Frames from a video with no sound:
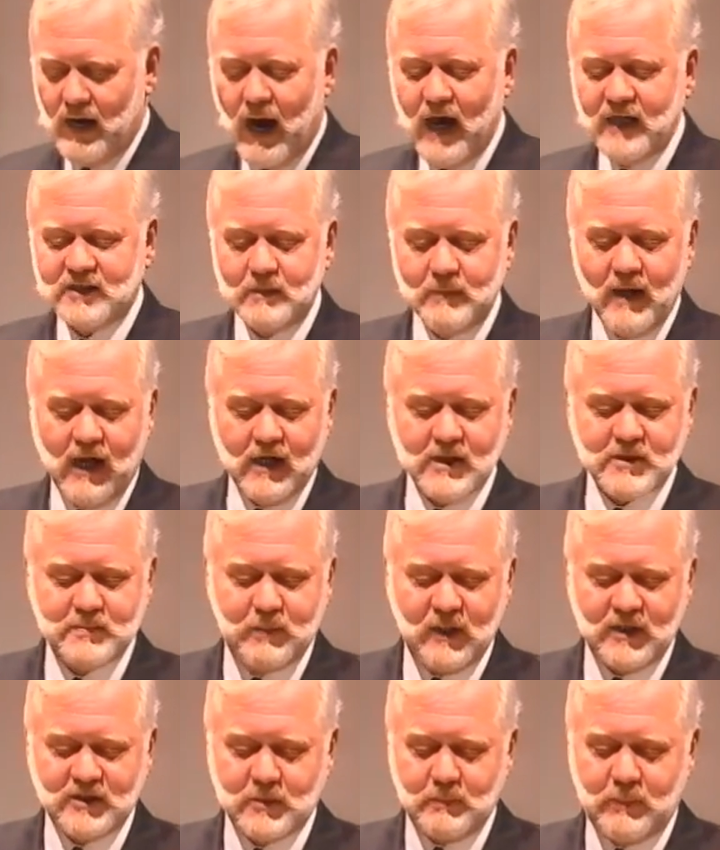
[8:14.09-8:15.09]
HMAS
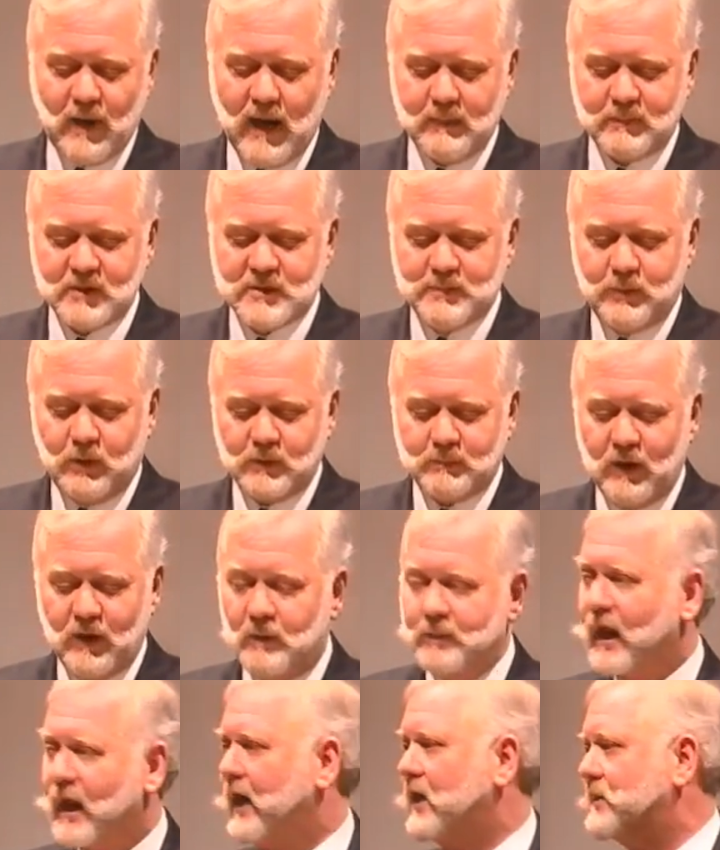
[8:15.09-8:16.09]
Beach Apartments, Port
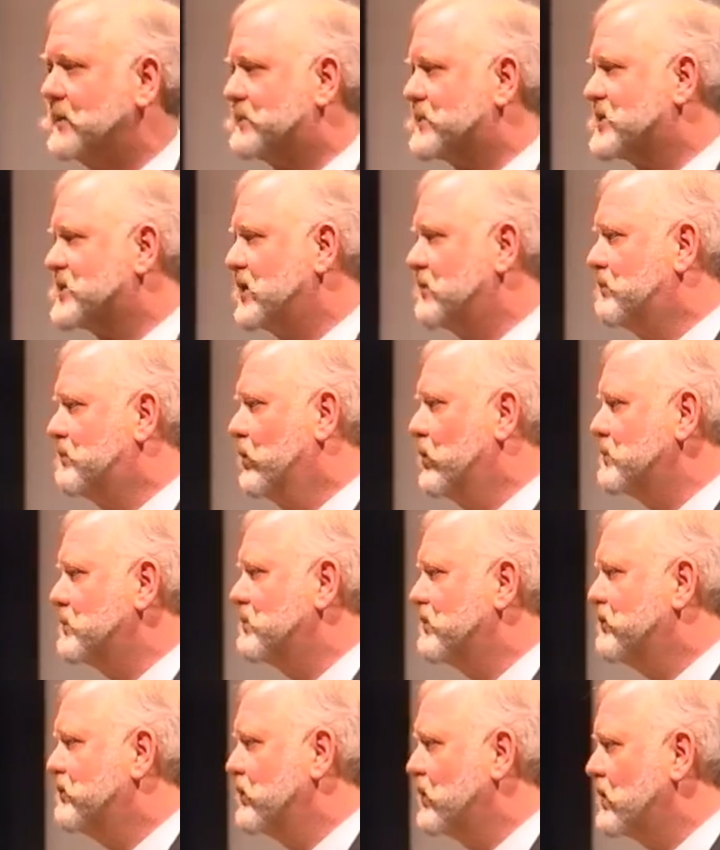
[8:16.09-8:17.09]
Melbourne, 80% bought
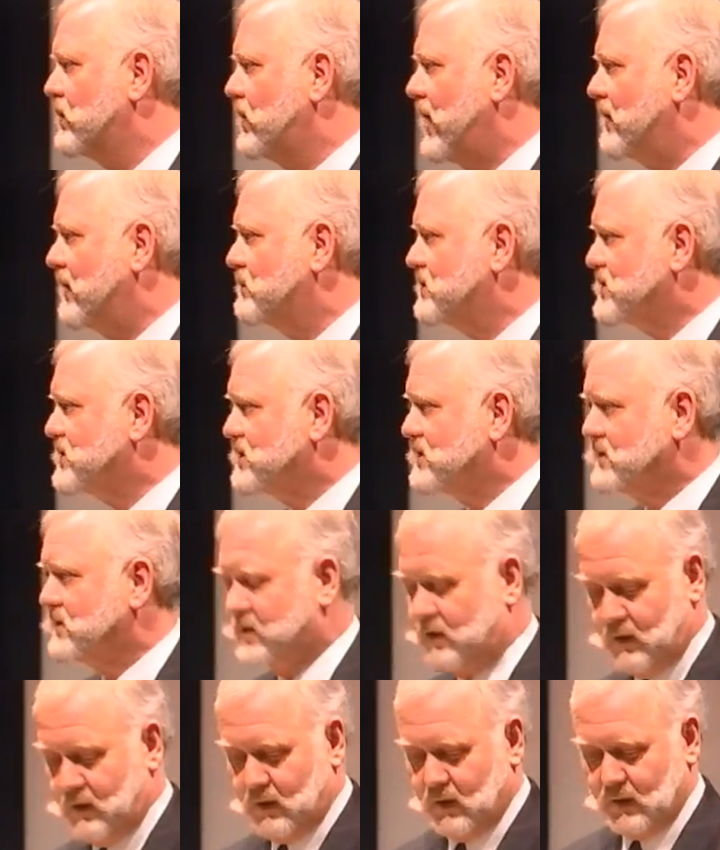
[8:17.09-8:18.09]
before the land was
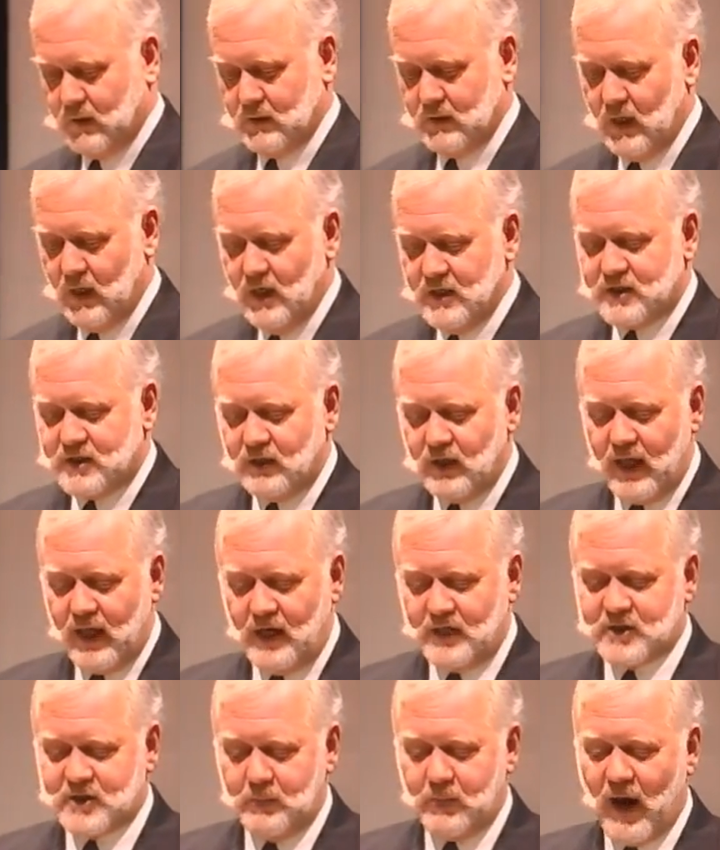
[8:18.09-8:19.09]
turned. St
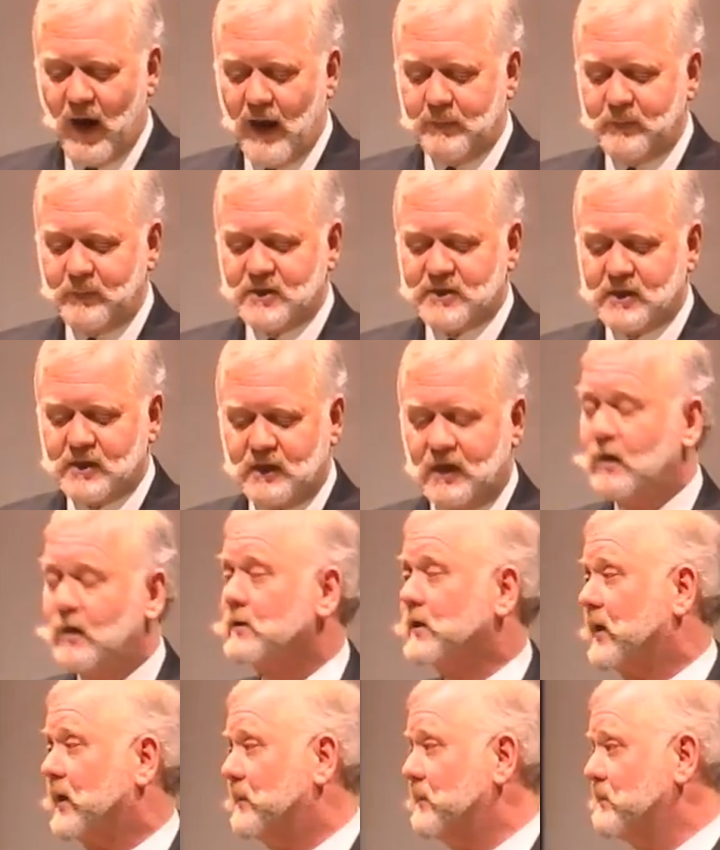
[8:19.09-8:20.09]
Leonard's Apartments in
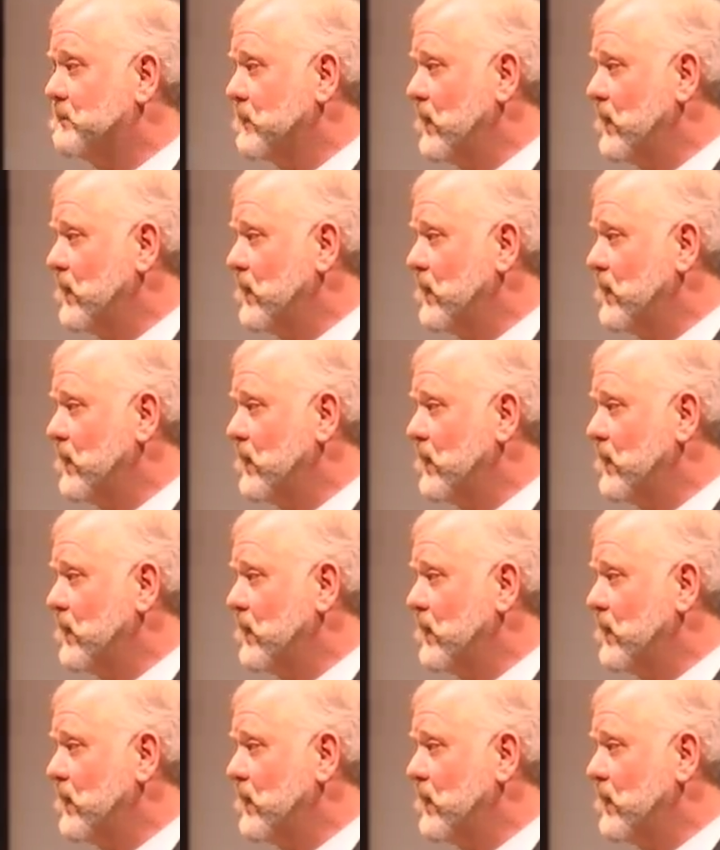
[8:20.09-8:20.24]
Kilda.